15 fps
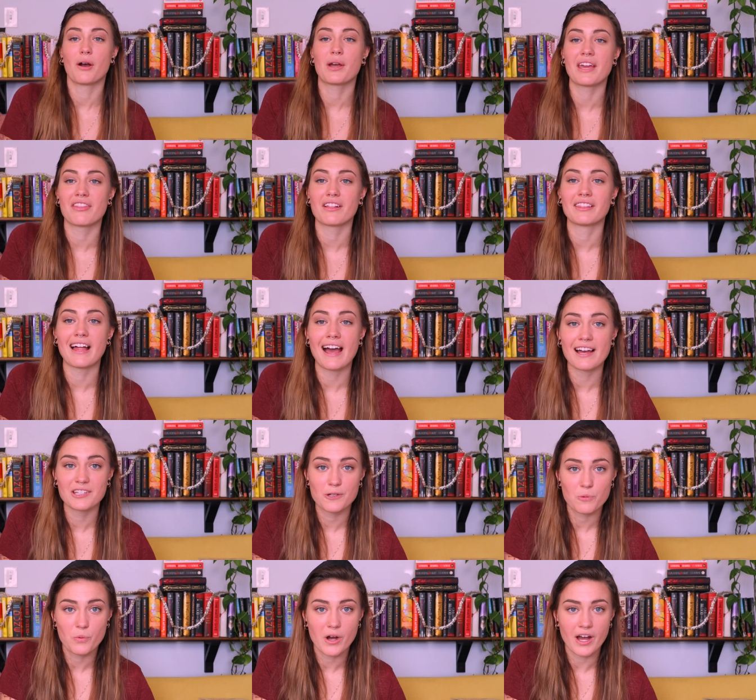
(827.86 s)
Okay, the
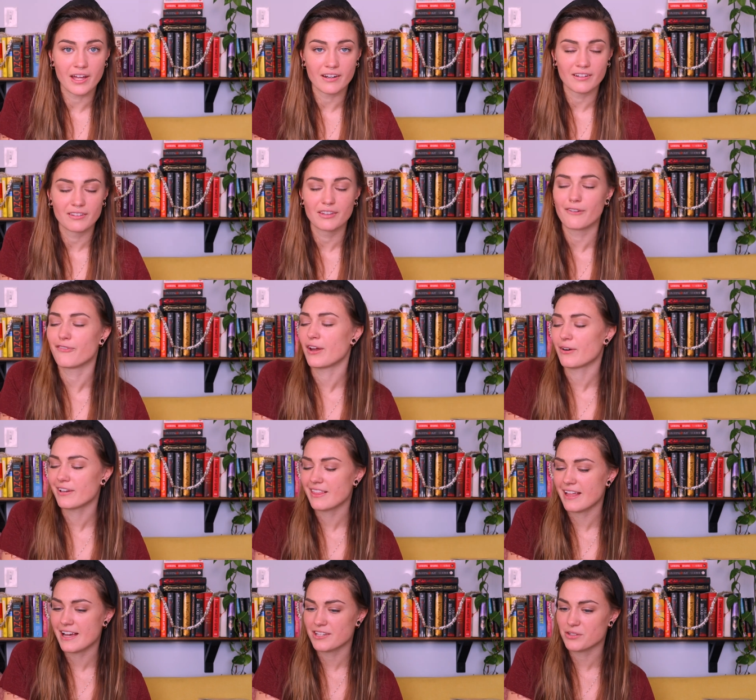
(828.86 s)

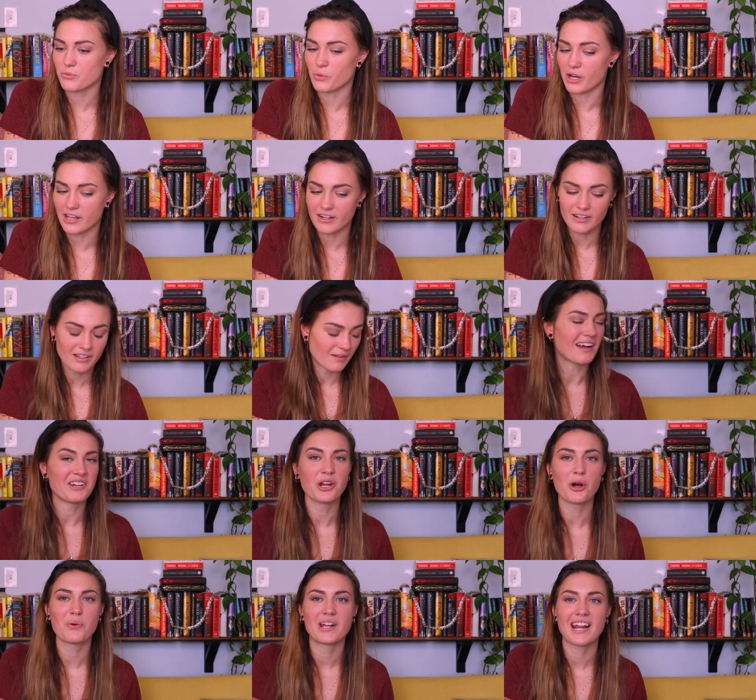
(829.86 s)
very last one,
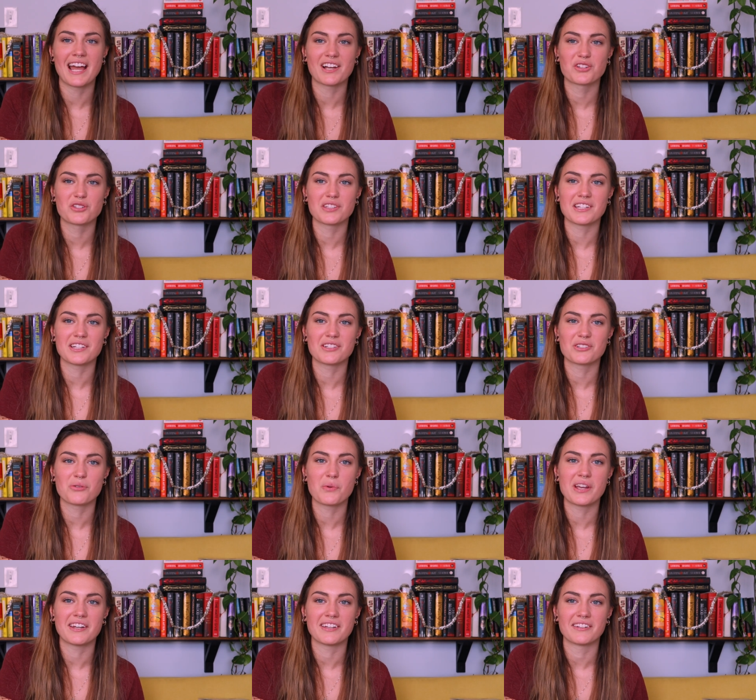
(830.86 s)
no one actually
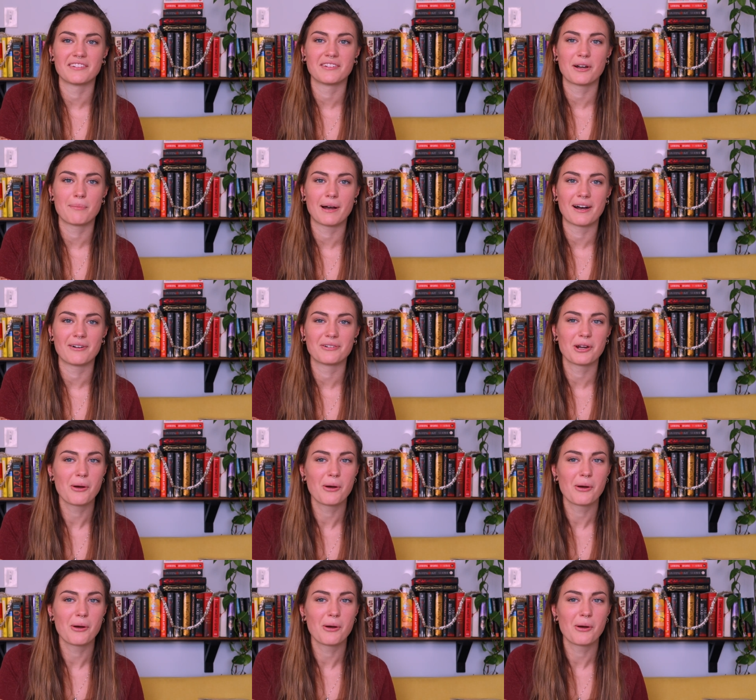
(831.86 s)
tweeted about.